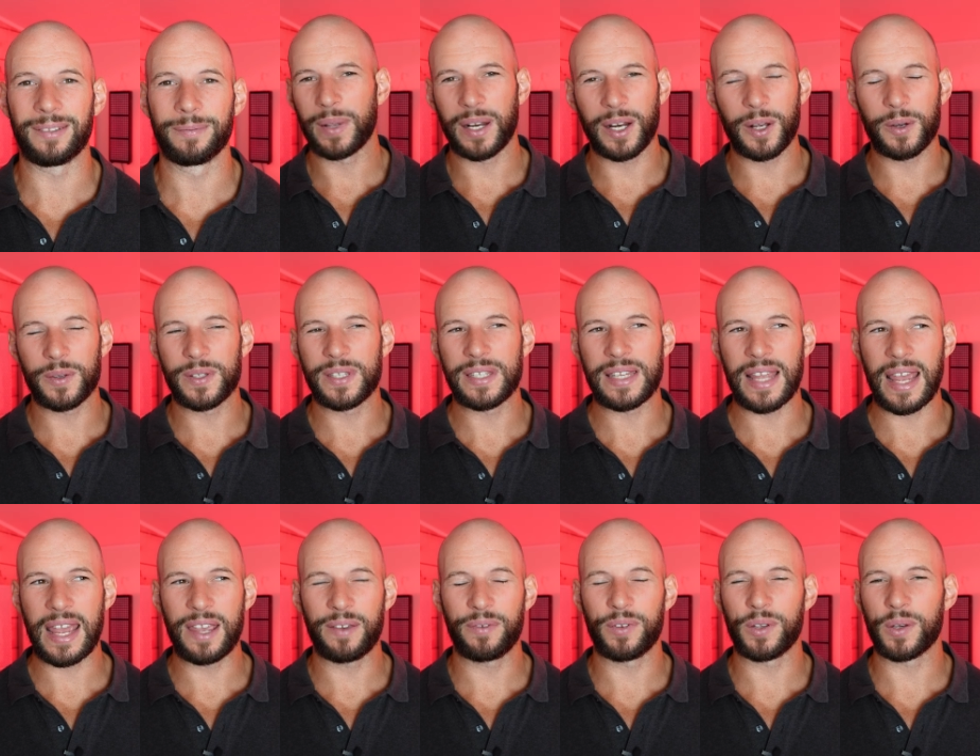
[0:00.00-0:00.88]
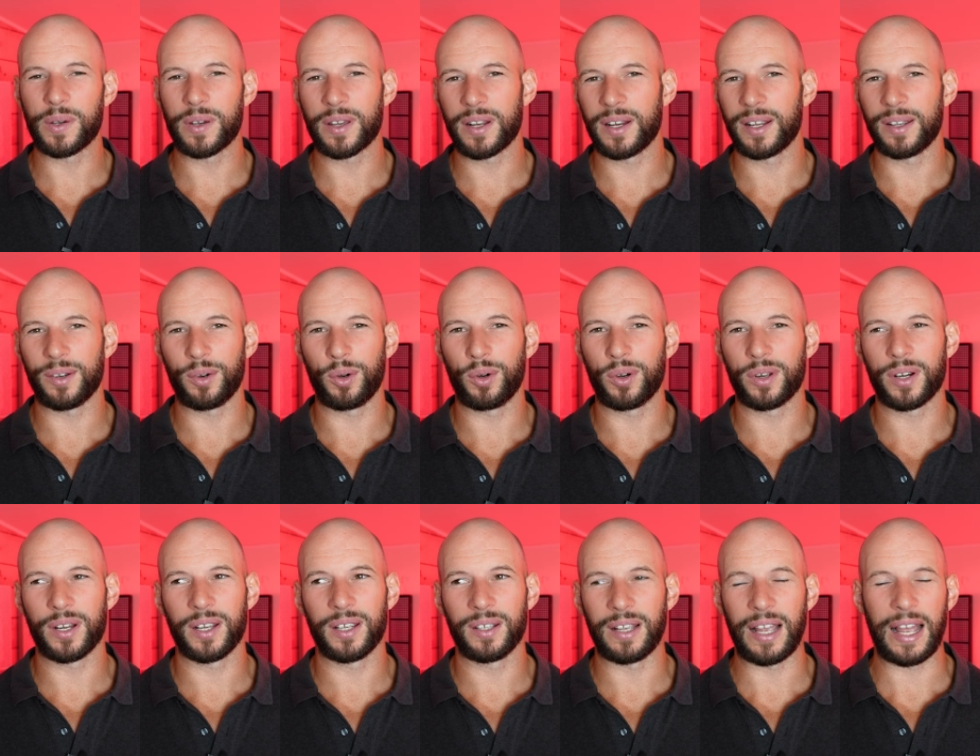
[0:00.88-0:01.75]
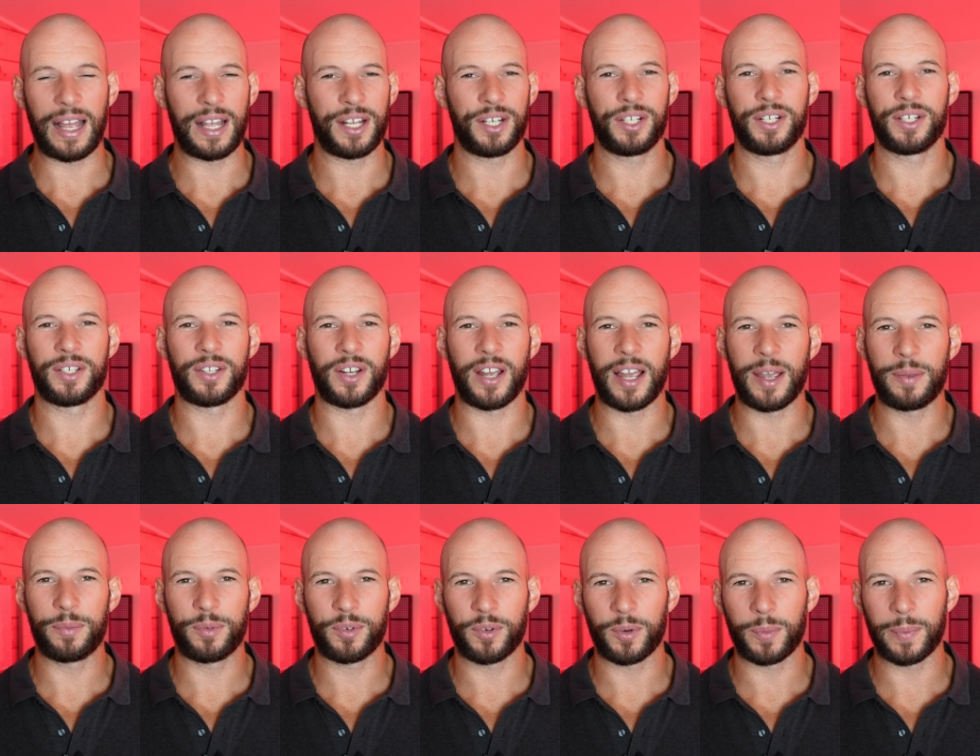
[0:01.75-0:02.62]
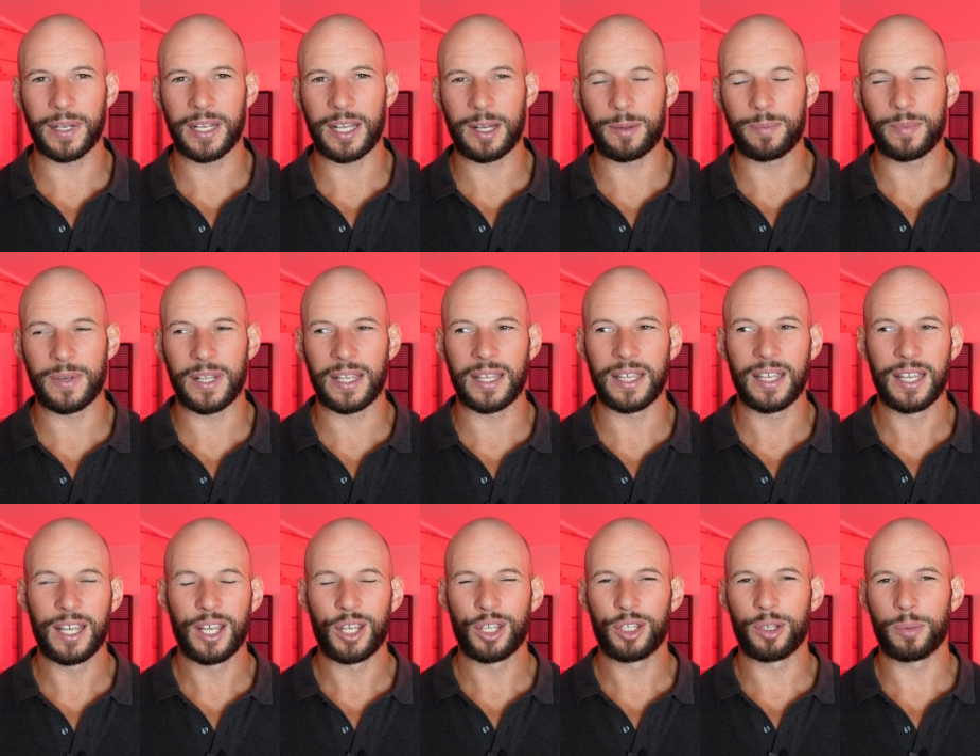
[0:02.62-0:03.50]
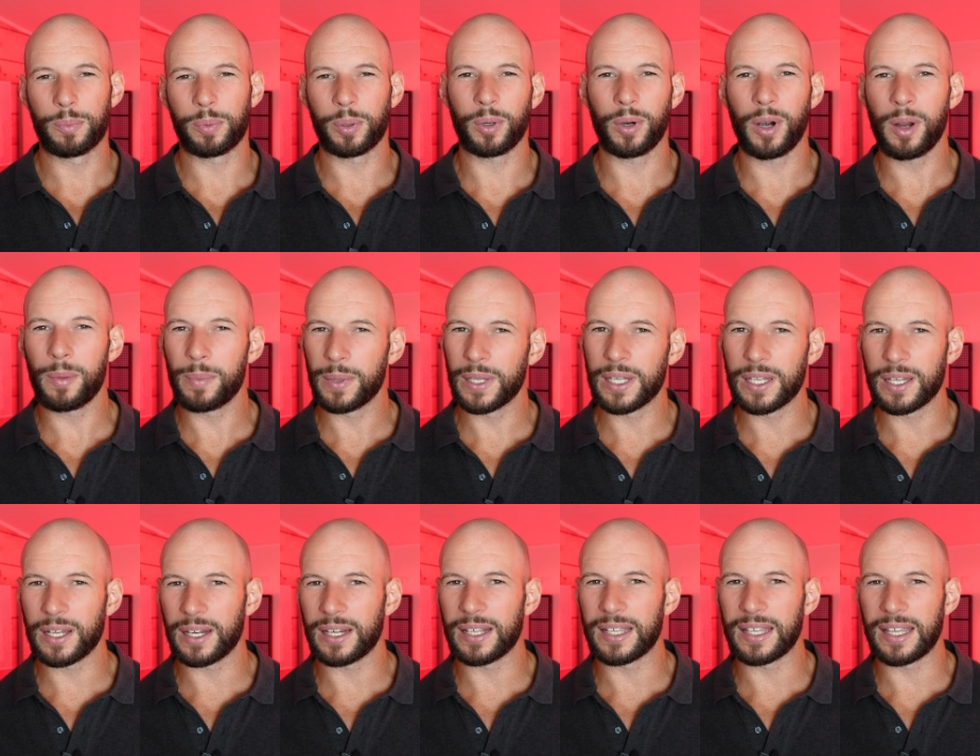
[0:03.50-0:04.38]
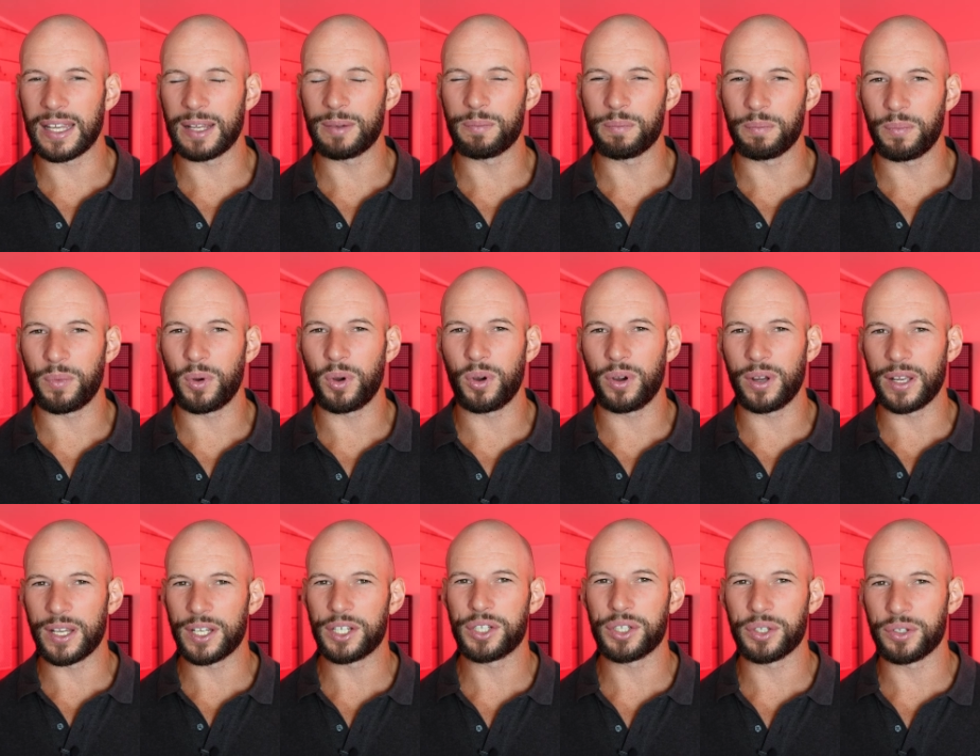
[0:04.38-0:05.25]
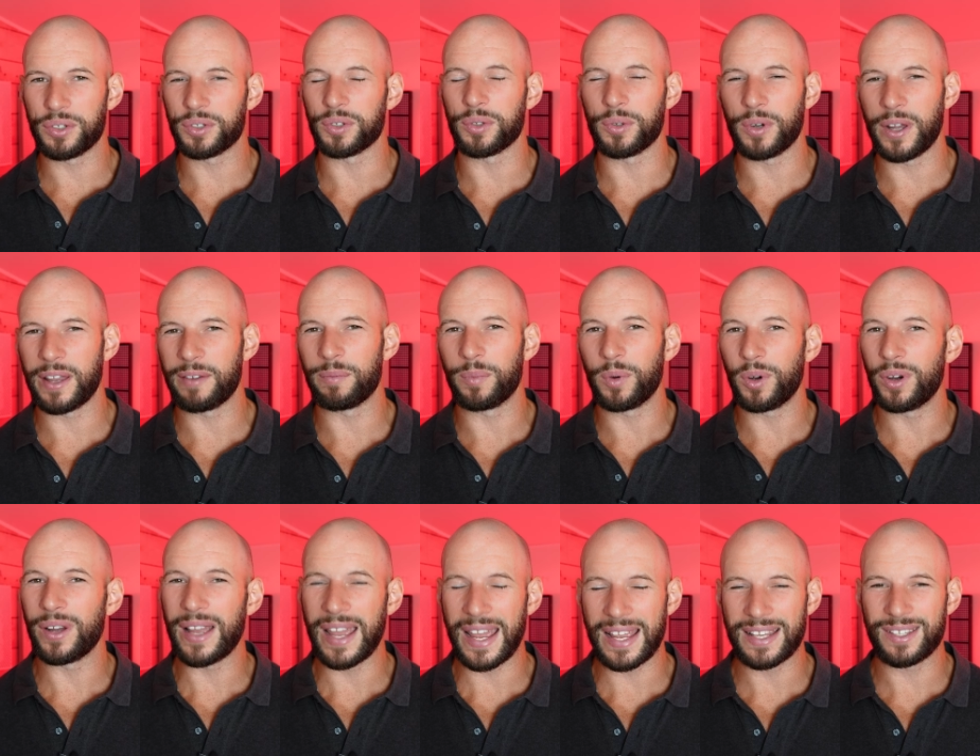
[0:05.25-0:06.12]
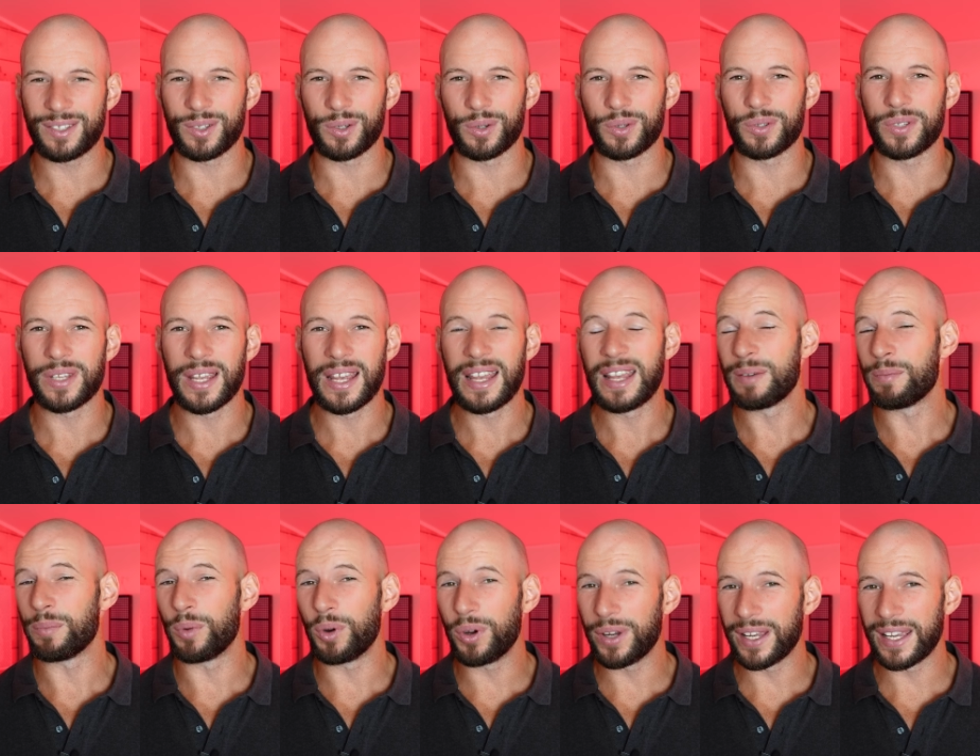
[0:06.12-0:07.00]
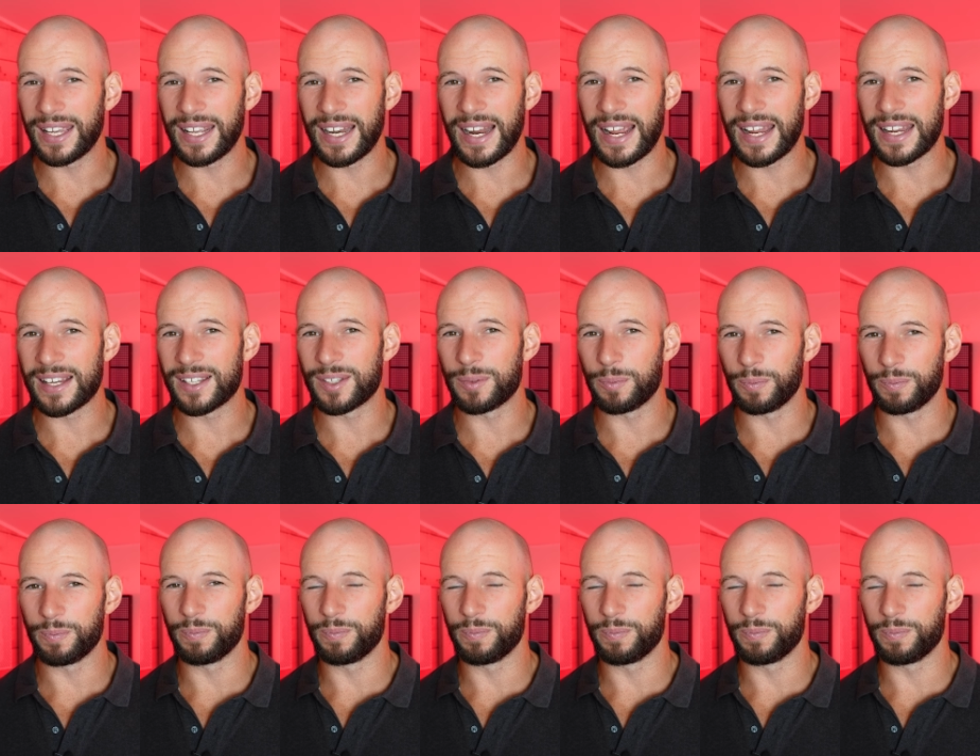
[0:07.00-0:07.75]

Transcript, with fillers: But I would say if you're gonna order a hundred times from a company, you're probably gonna get more issues or have more hassles, more headaches